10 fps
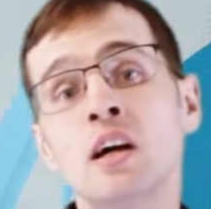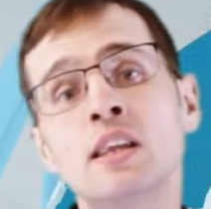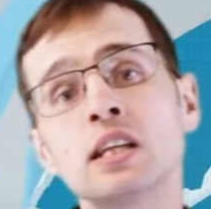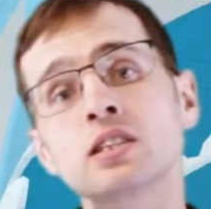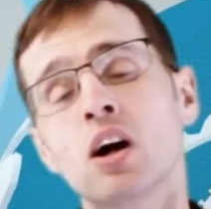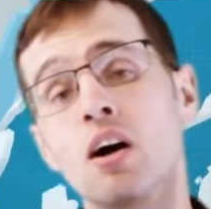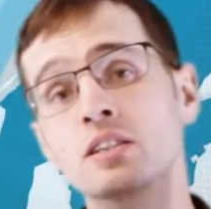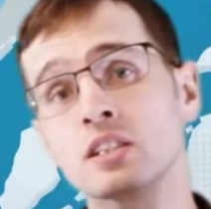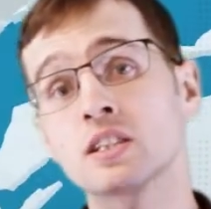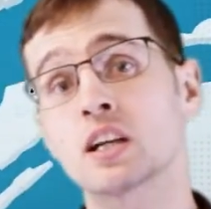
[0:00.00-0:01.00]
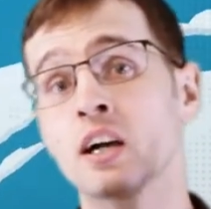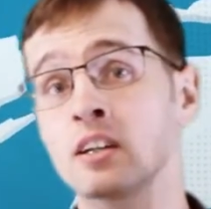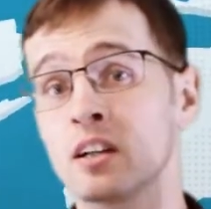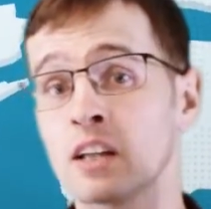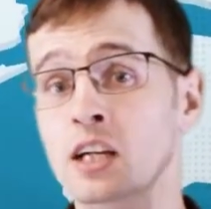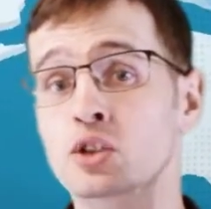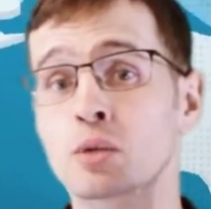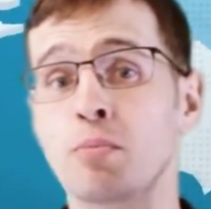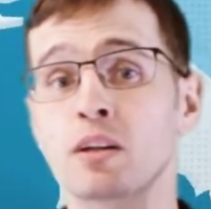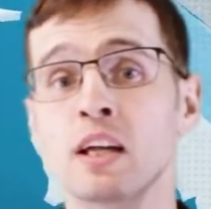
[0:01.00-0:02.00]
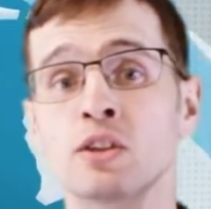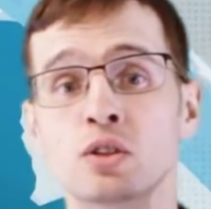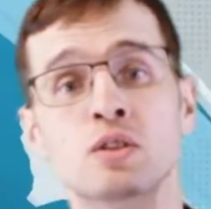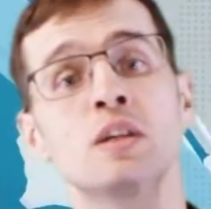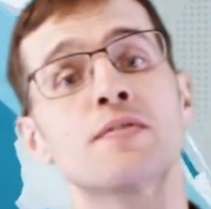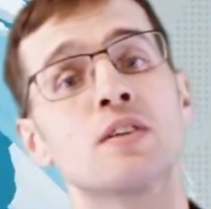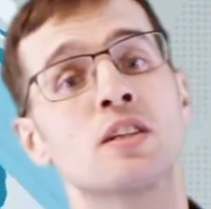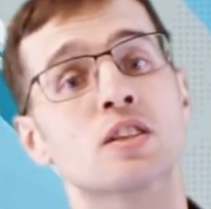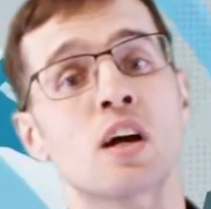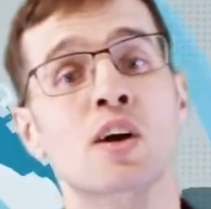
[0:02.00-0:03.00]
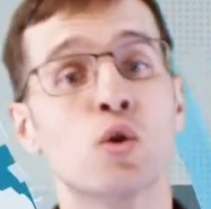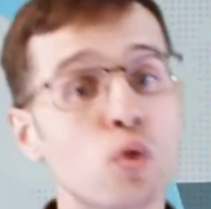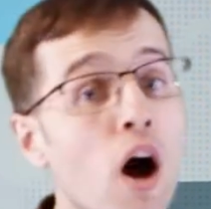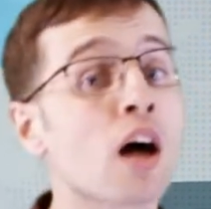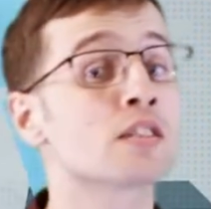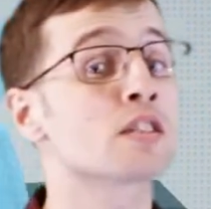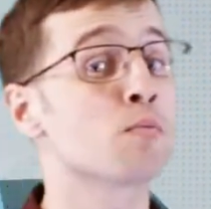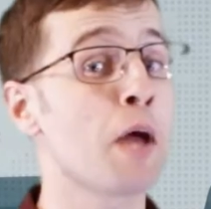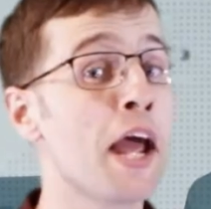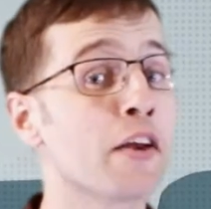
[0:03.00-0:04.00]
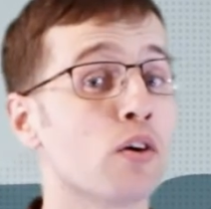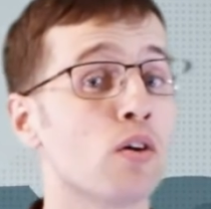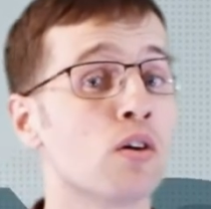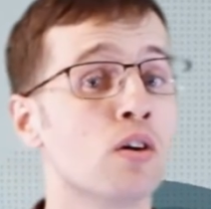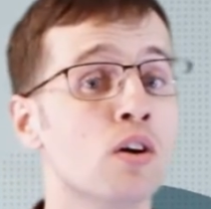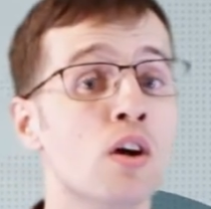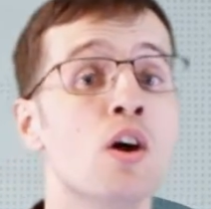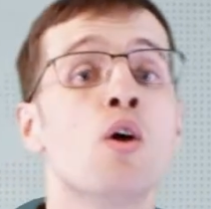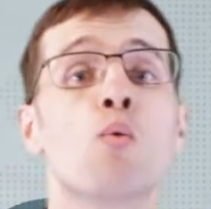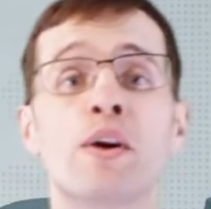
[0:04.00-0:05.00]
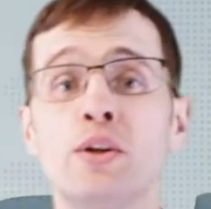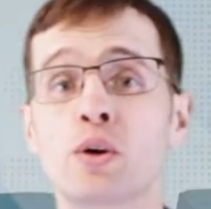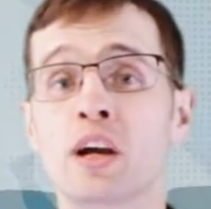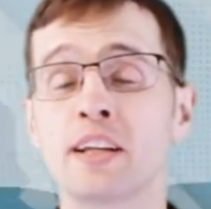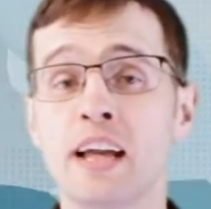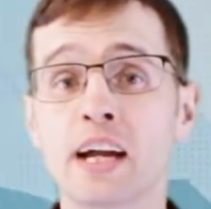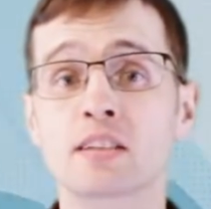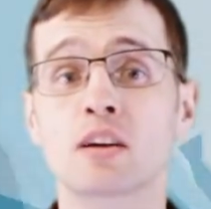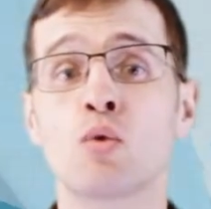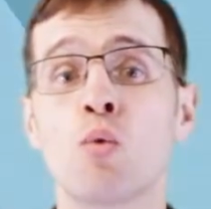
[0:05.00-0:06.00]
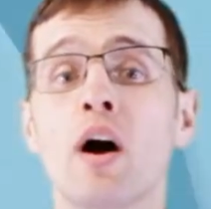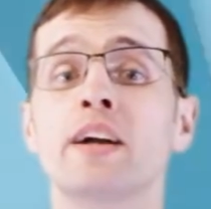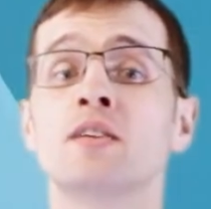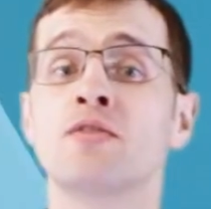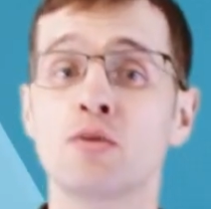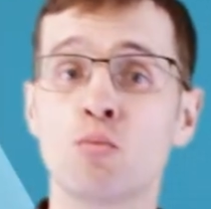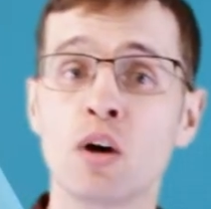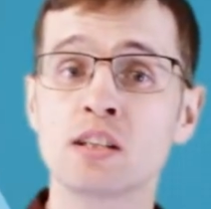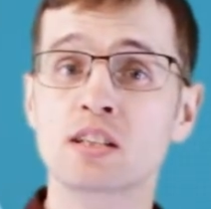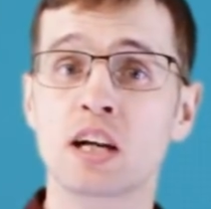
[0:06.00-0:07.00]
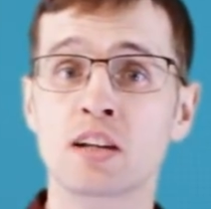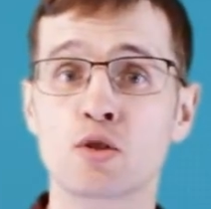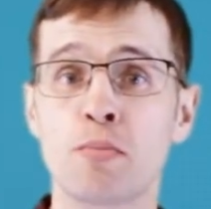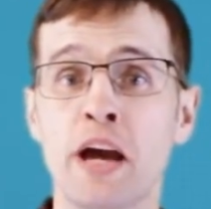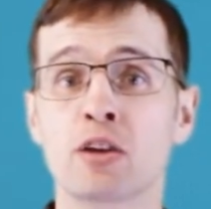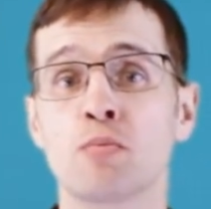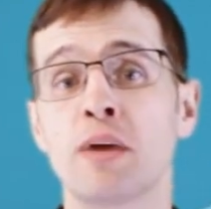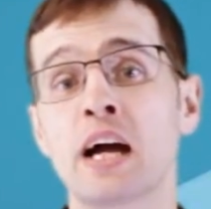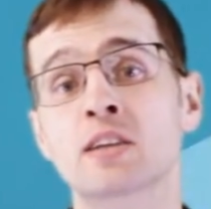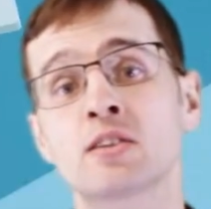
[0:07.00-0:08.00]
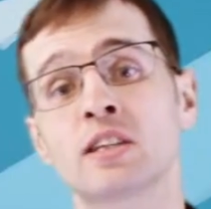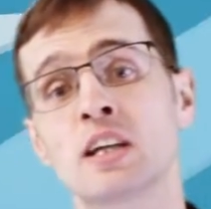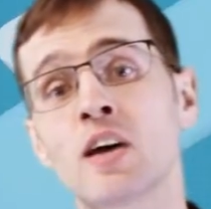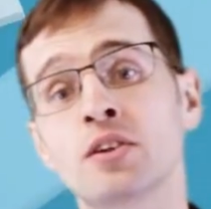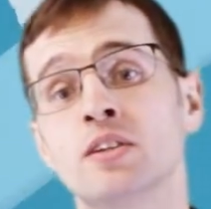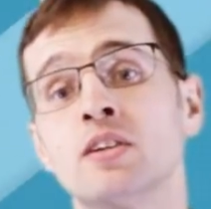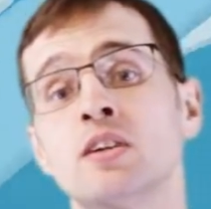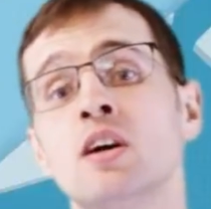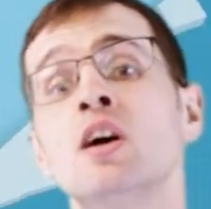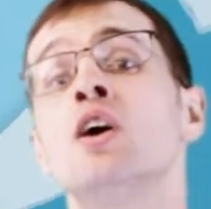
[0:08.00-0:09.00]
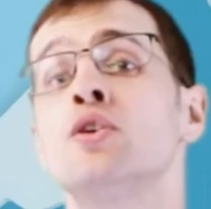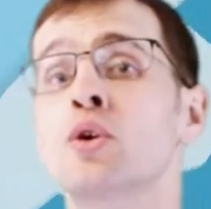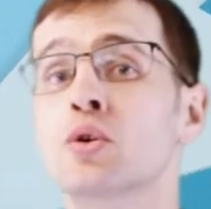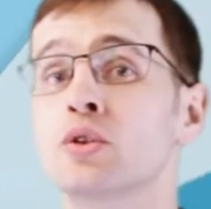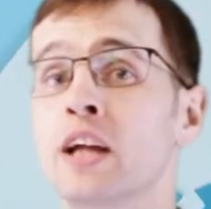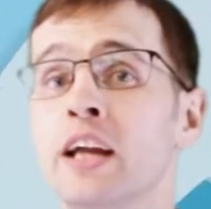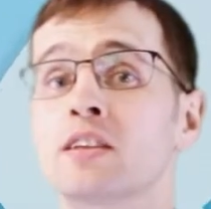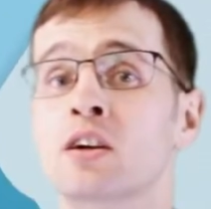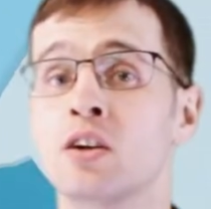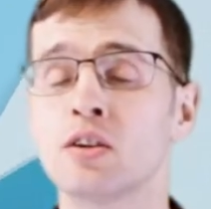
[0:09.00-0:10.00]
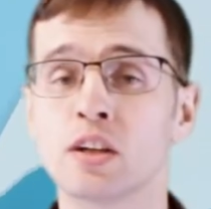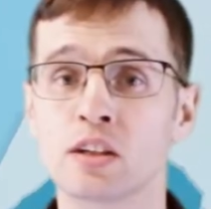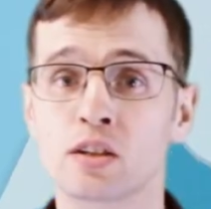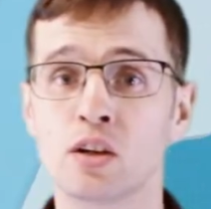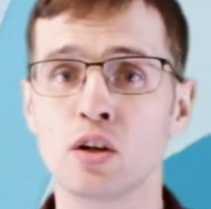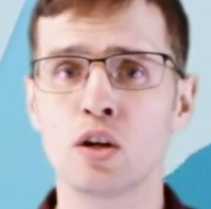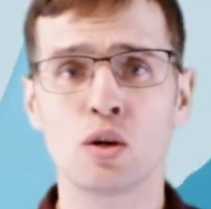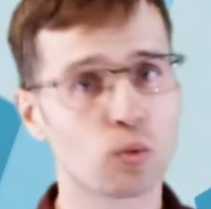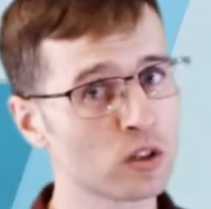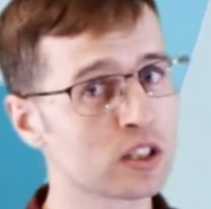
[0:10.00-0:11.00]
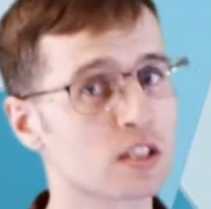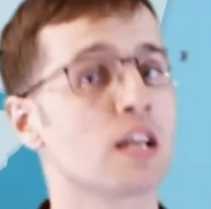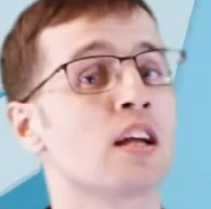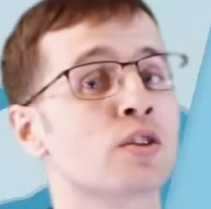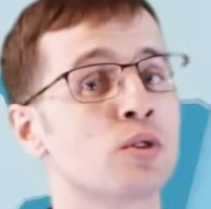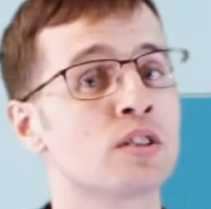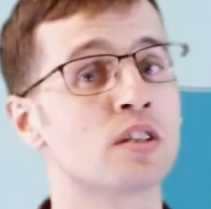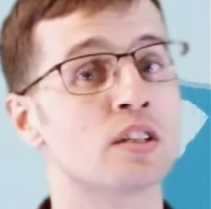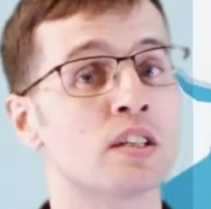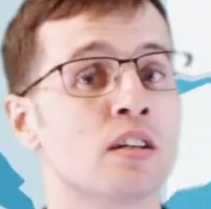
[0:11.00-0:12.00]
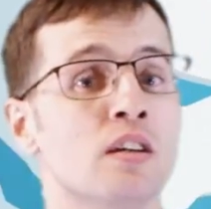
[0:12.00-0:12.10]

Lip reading: This causes an electric potential difference across the panel. When you connect a wire from one side of the panel back to the other, you create a current, which is electricity.